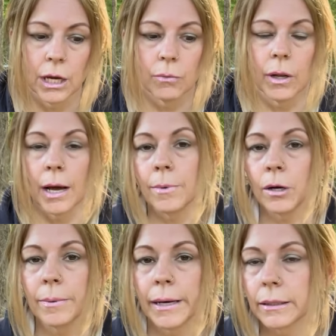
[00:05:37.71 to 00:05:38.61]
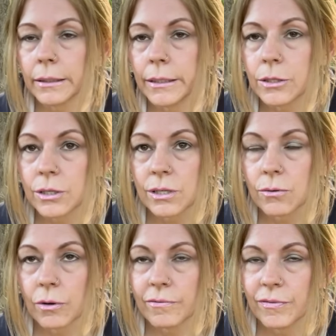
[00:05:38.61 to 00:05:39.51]
well, I'm automatically just
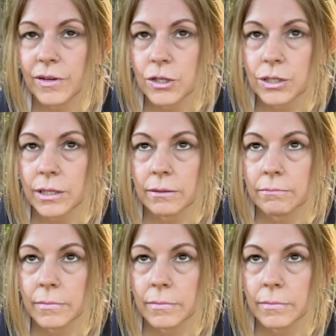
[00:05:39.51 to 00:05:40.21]
sort of deficient in,